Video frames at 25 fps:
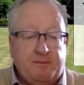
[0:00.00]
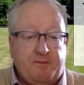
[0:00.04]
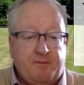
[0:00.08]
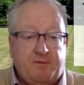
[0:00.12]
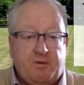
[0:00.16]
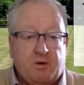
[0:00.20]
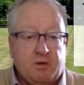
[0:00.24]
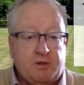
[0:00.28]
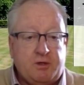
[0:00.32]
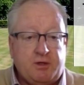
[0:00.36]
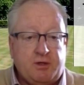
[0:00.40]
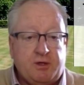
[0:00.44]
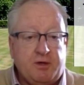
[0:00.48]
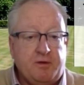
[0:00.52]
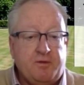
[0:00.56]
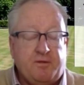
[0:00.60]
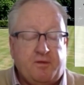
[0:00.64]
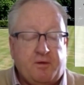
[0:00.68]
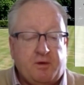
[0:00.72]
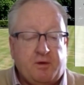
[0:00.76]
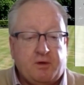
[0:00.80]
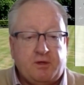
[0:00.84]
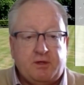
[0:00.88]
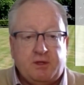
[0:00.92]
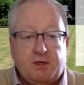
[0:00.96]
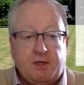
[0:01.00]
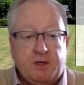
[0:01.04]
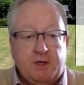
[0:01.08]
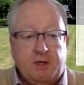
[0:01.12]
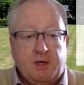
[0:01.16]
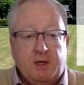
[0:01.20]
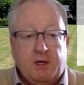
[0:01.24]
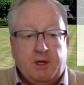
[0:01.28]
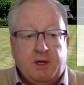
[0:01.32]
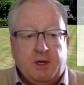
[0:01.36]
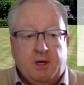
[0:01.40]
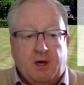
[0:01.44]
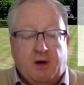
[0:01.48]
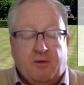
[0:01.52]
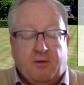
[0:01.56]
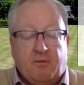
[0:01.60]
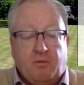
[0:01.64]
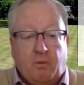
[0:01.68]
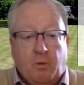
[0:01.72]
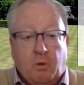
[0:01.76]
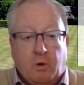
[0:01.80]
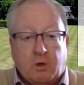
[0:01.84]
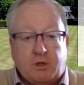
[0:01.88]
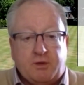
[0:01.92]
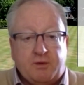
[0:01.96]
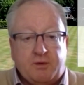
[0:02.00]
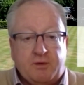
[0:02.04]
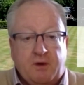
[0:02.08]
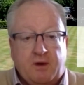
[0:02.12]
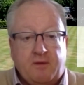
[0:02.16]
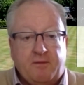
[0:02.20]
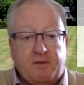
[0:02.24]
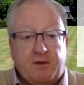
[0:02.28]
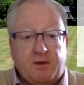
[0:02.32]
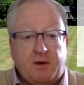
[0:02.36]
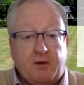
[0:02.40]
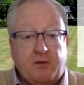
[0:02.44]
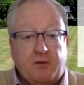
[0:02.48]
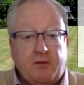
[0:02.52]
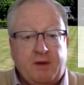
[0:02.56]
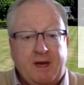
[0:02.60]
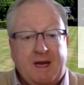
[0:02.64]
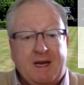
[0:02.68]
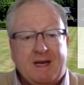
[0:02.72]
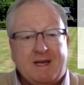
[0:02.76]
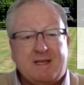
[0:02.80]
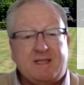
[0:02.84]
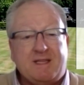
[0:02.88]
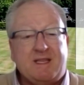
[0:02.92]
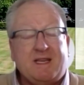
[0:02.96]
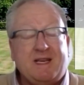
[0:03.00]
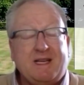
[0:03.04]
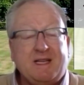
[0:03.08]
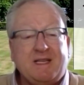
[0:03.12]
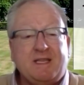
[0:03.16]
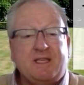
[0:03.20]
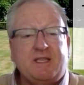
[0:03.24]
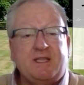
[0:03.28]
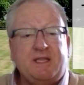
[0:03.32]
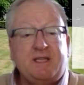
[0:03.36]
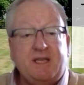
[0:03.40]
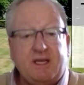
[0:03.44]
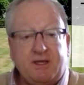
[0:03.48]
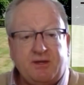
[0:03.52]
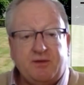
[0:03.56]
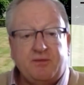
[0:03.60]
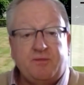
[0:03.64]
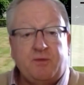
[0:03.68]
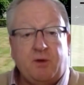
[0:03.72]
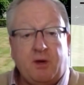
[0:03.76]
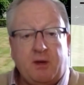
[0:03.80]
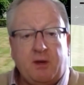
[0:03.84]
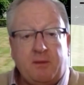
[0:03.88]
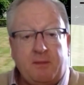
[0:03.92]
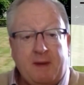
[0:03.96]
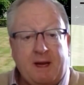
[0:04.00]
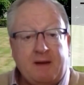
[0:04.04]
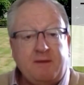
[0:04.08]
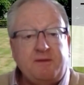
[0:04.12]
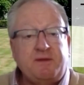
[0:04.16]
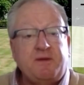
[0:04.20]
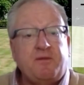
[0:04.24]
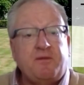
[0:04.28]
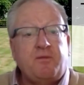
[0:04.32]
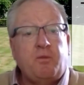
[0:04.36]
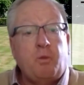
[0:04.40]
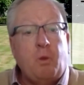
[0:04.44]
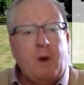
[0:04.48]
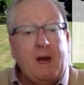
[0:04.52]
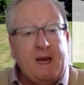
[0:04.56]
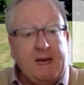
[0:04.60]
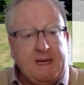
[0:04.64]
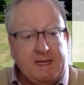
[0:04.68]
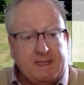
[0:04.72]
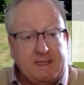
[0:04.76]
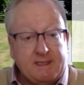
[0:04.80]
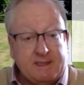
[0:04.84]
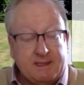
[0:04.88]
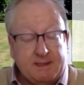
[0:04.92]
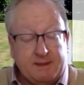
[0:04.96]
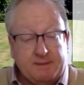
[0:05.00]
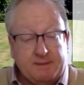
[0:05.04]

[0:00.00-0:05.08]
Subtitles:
2 foot of water over the green, there's a considerable amount of weight.